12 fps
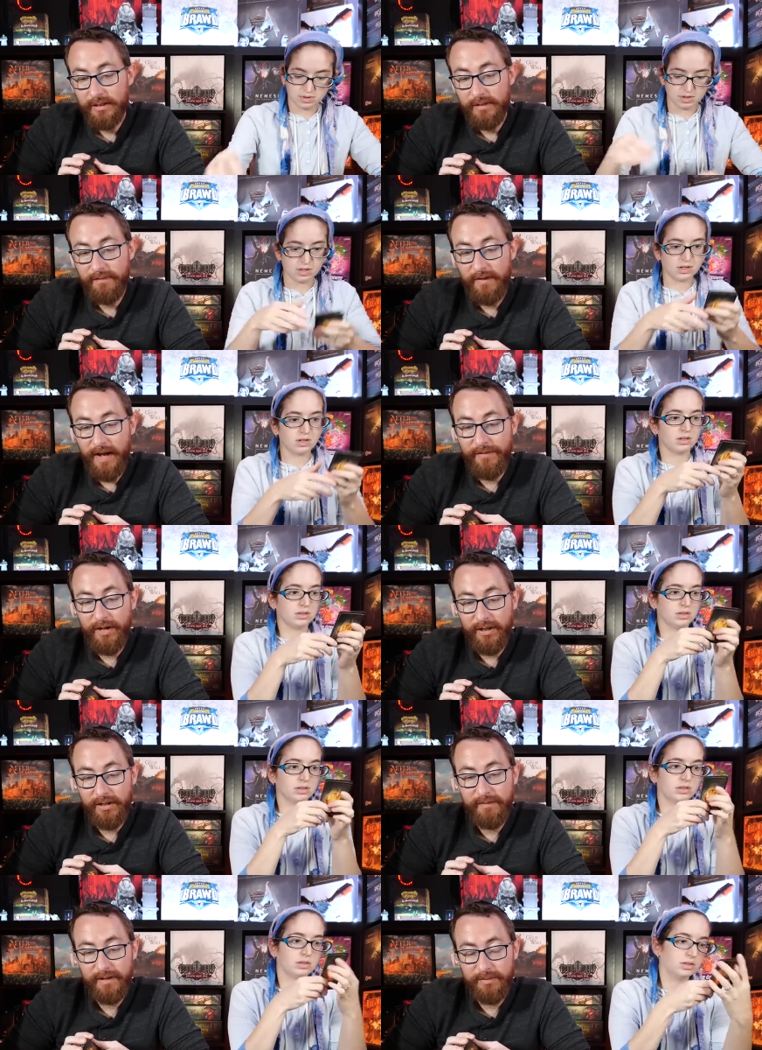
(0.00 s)
Speaker 1: The five
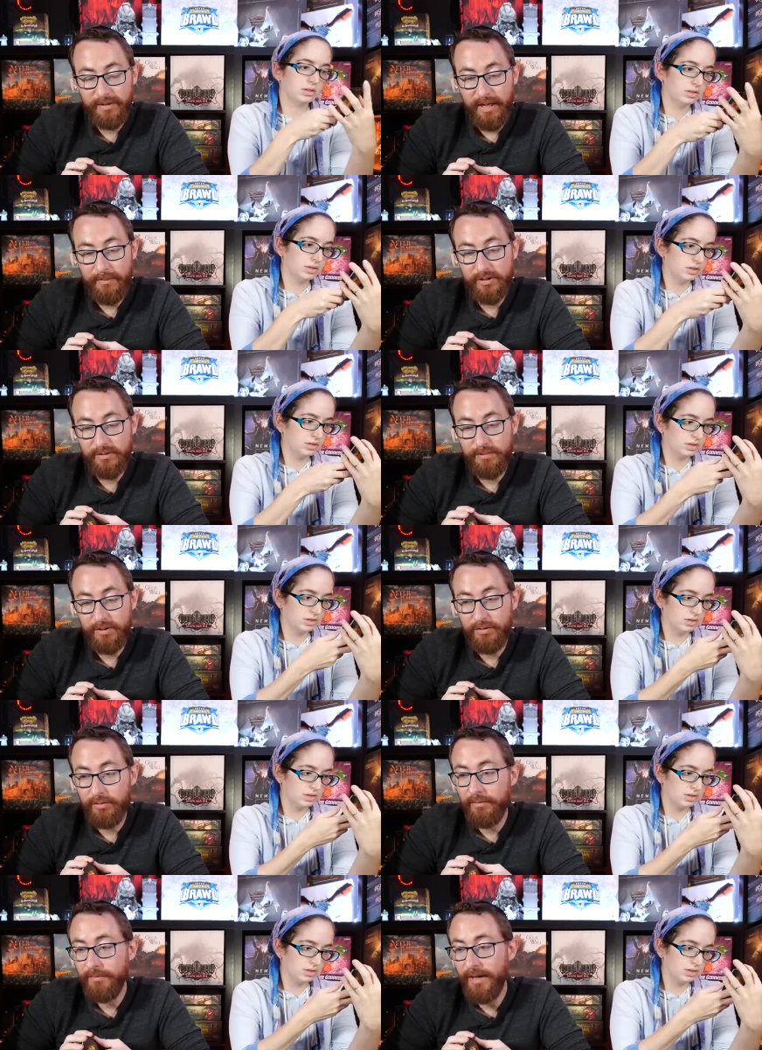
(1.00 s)
undefendable damage is pretty
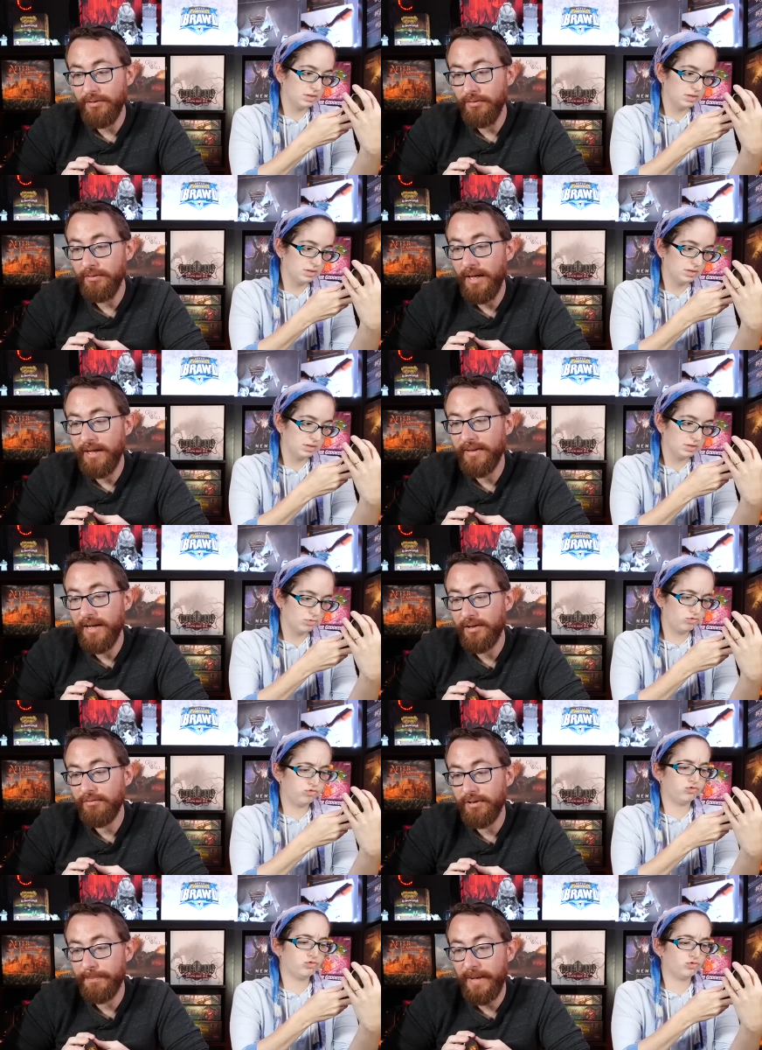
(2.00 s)
cool. I do like that
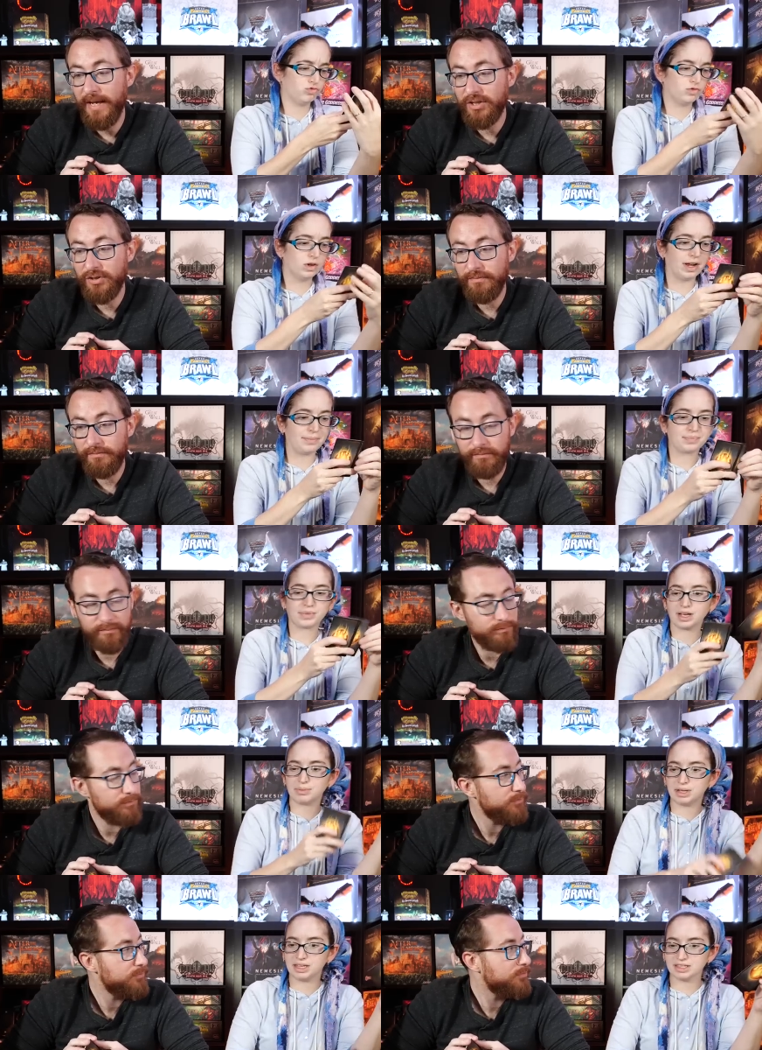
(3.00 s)
crit bash. Okay, I'm
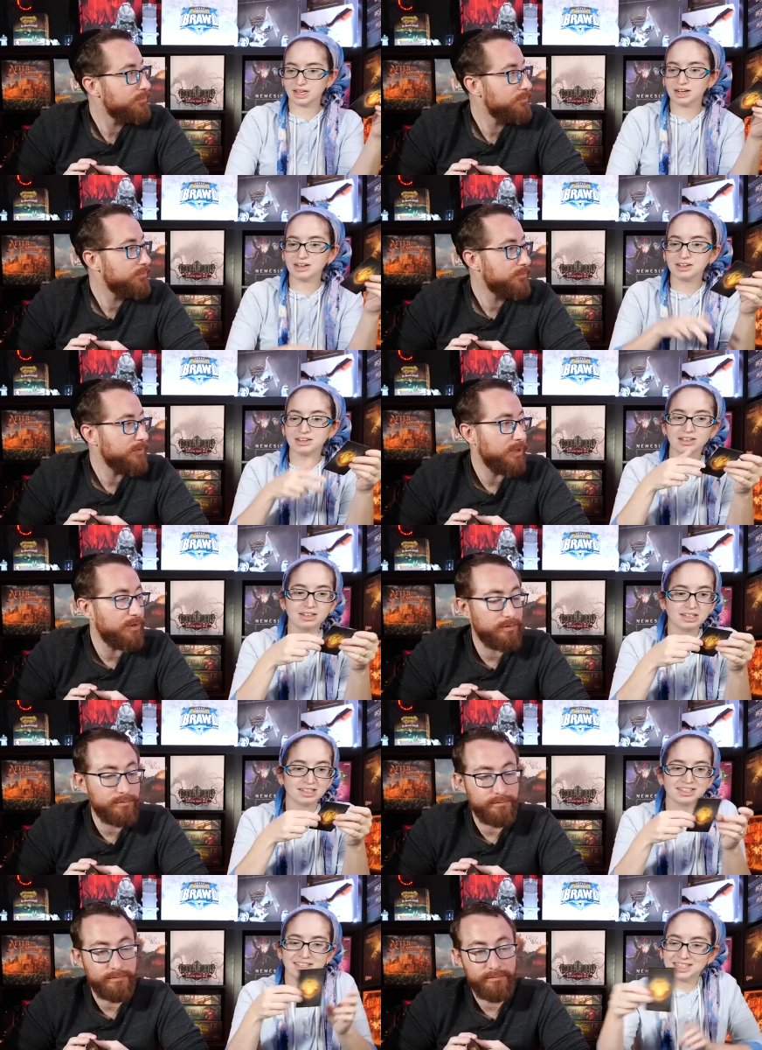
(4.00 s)
gonna play this card. Uh
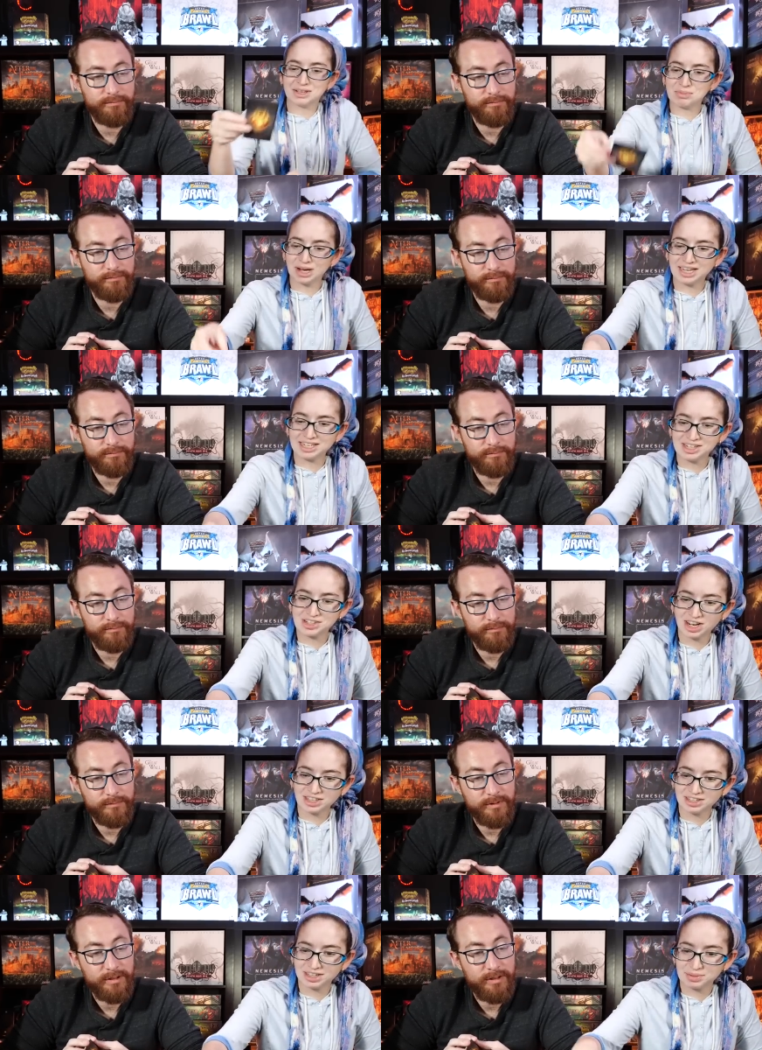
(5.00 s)
oh.
Speaker 2: It's a blinding
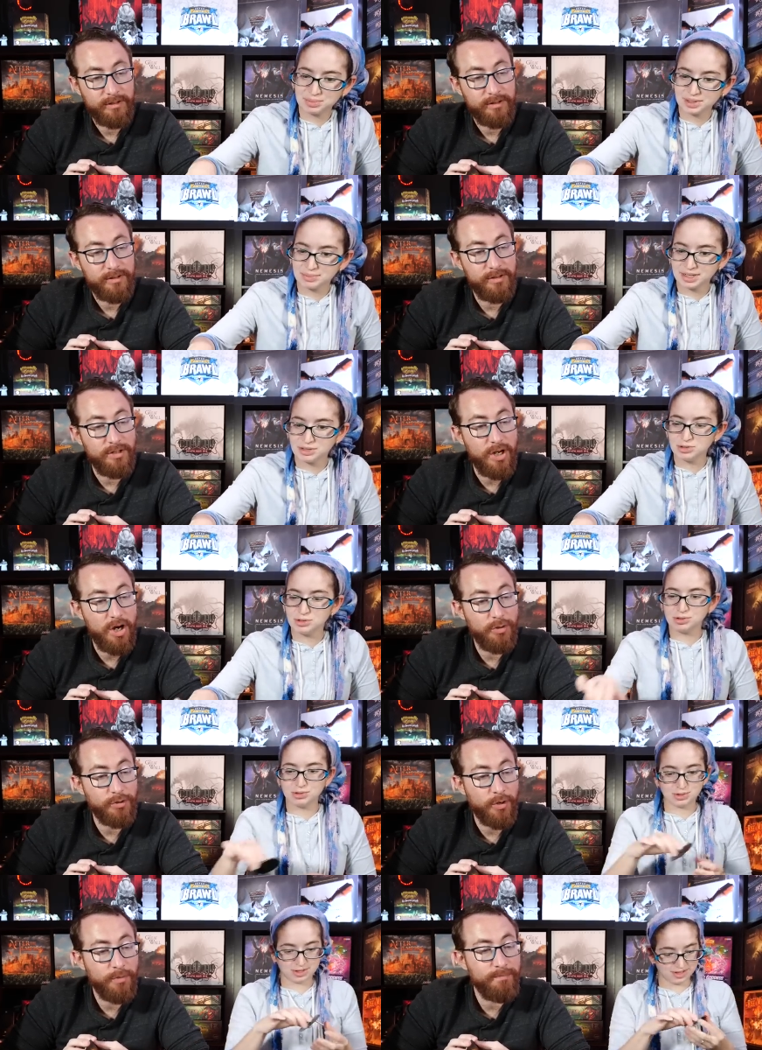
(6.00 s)
shot.
Speaker 1: No,
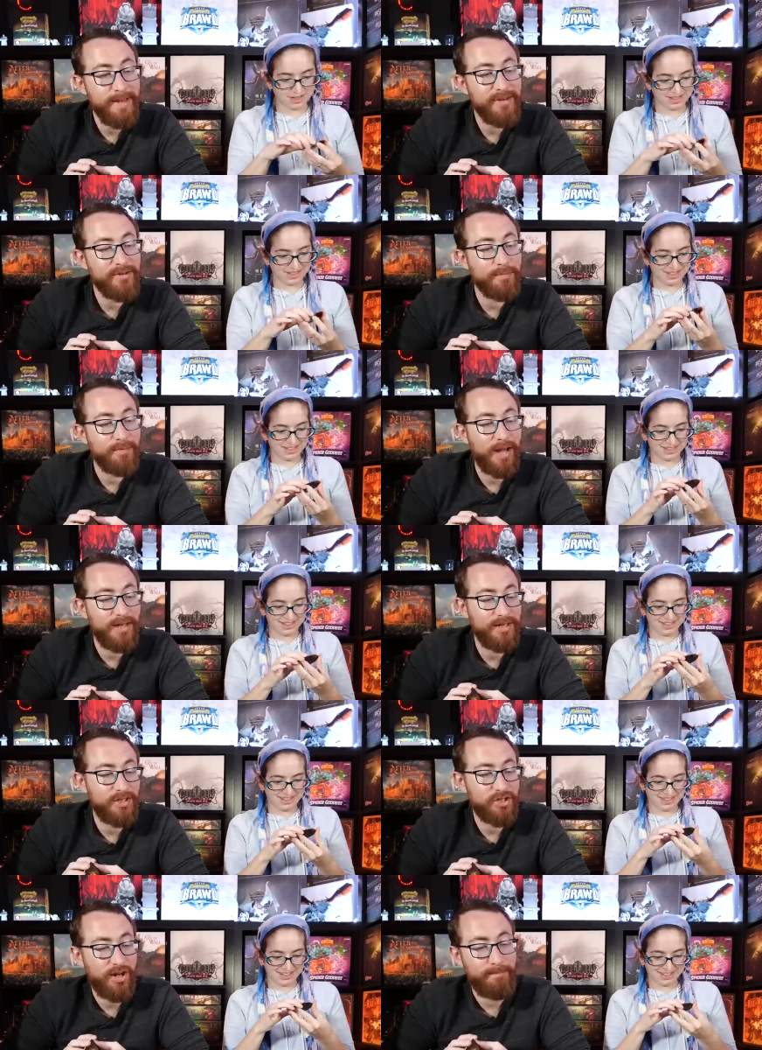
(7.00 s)
two. don't make your
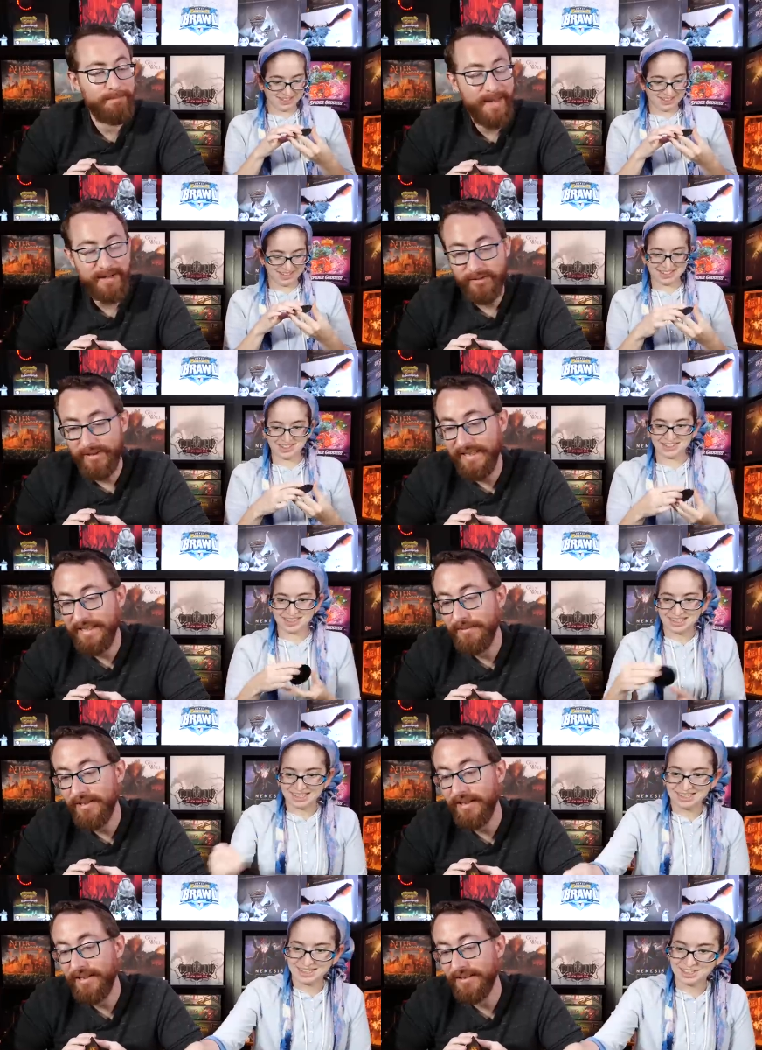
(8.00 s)
blinding shot better. That
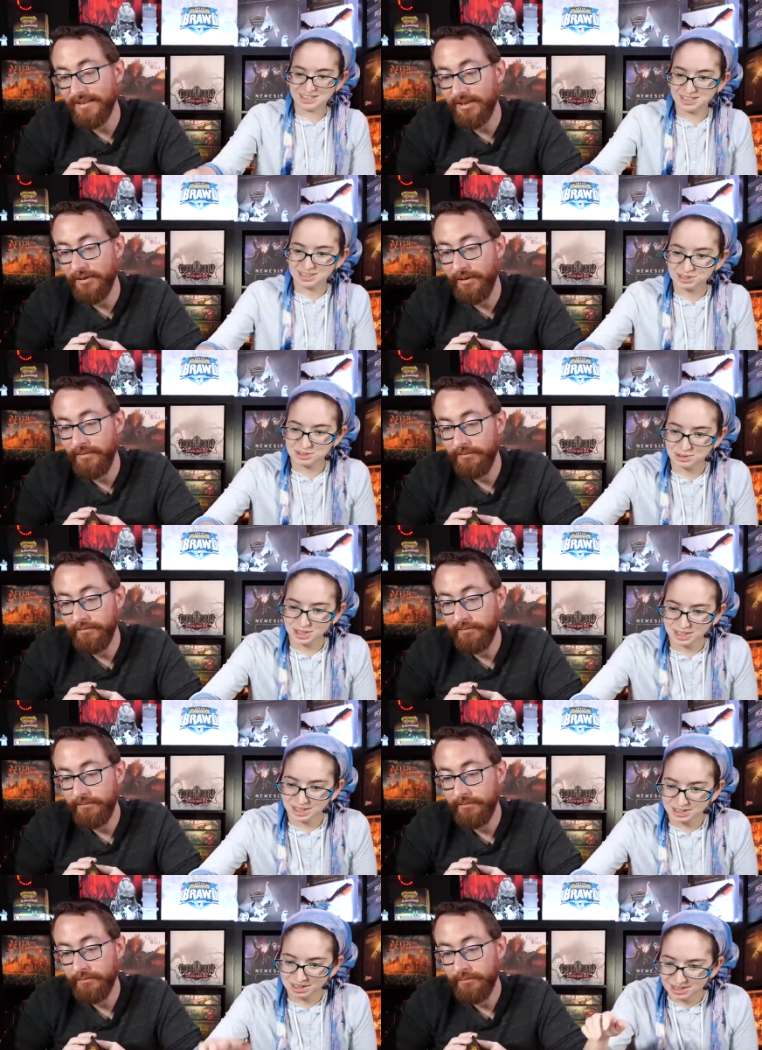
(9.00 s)
seems unnecessary.
Speaker 2: Why
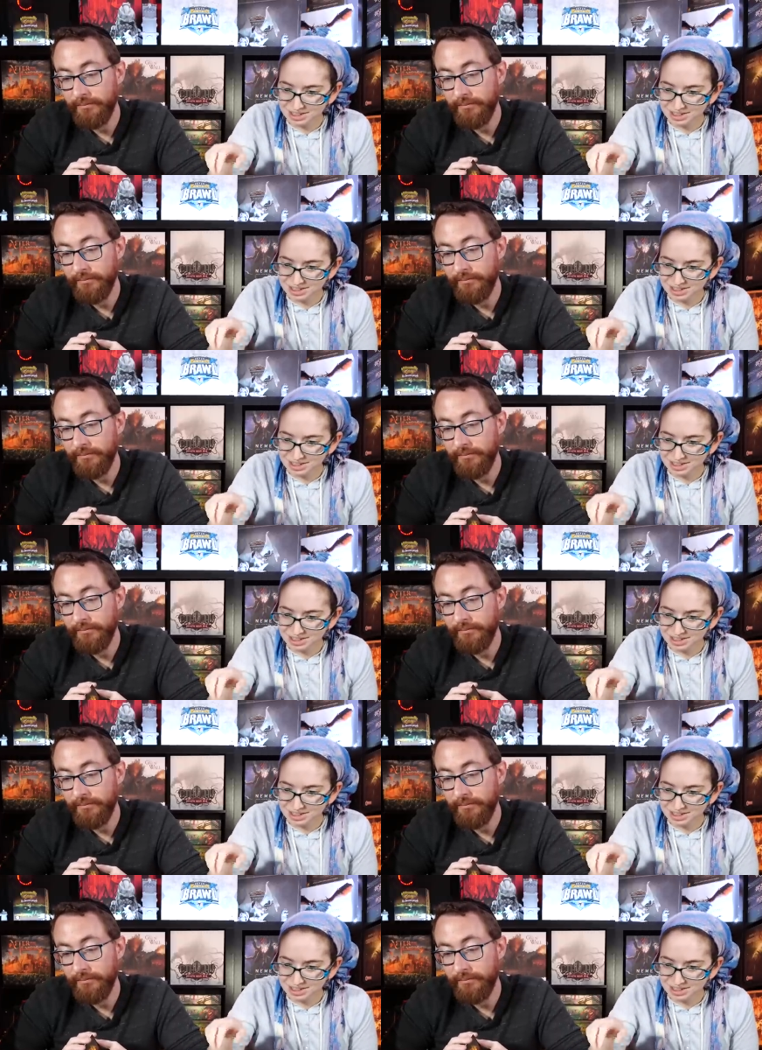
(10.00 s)
not?